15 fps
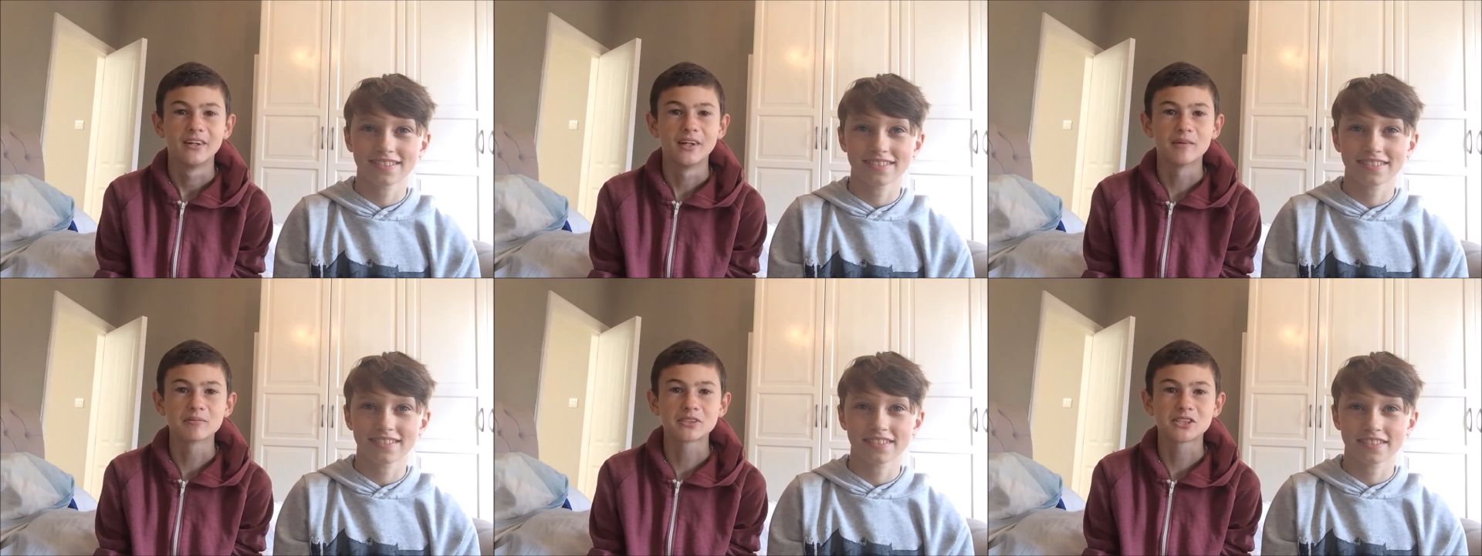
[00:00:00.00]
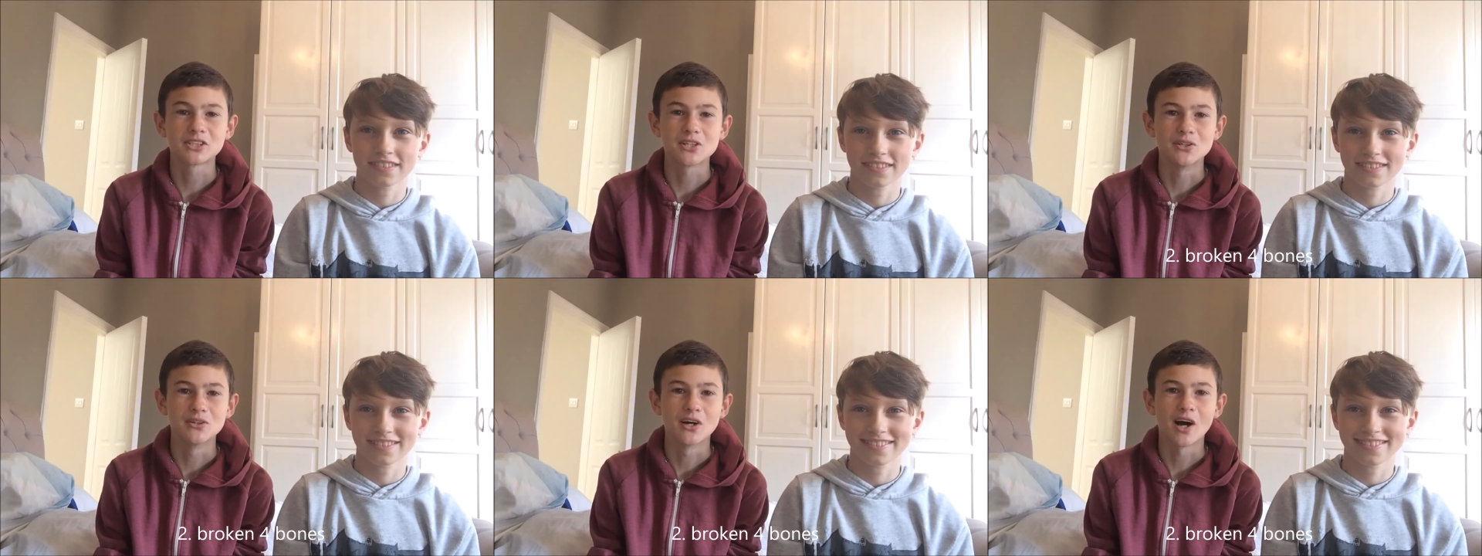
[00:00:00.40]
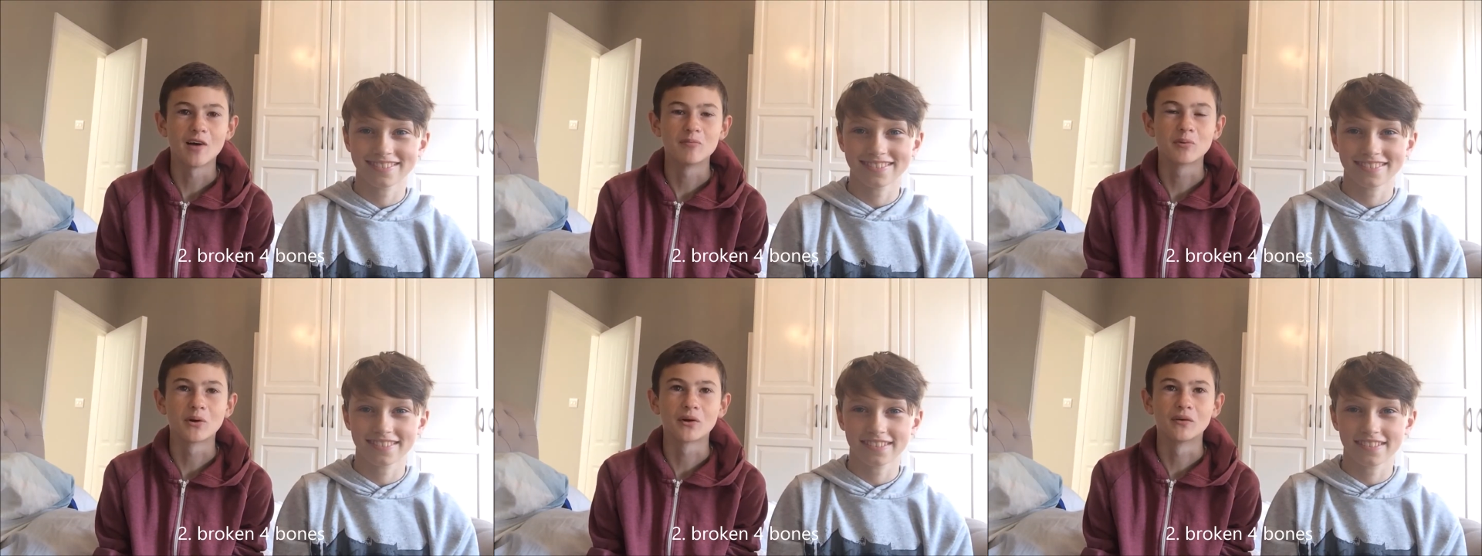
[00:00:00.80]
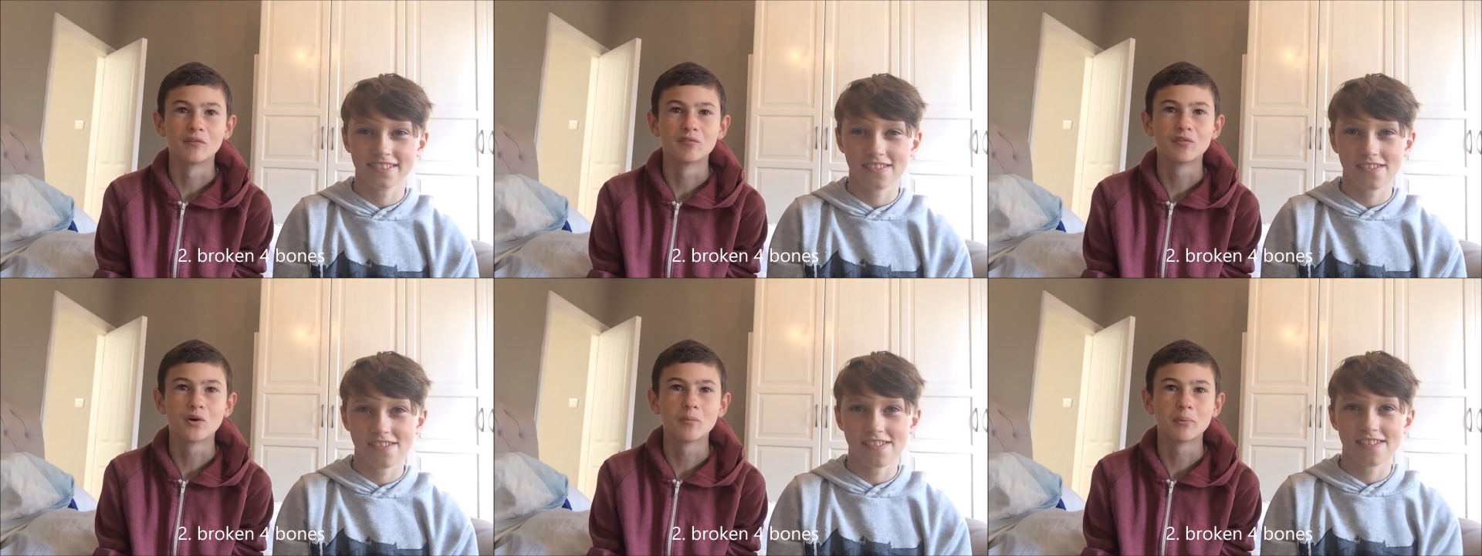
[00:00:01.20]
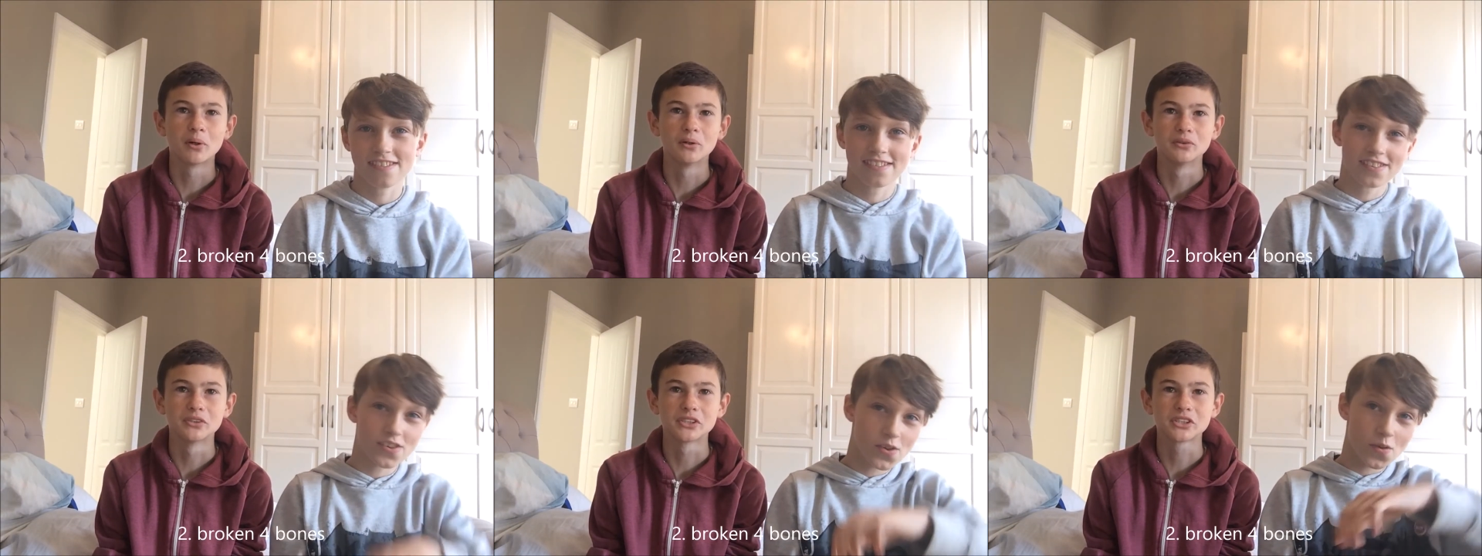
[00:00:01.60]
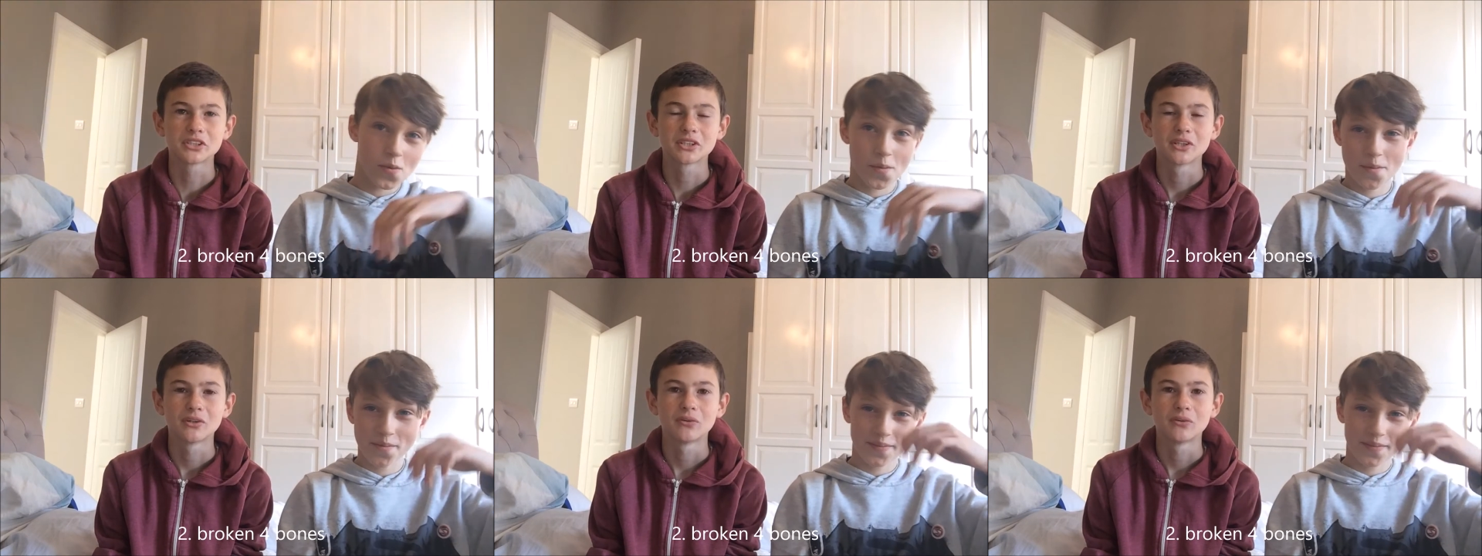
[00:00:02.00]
Speaker 1: Number two, I've broken four bones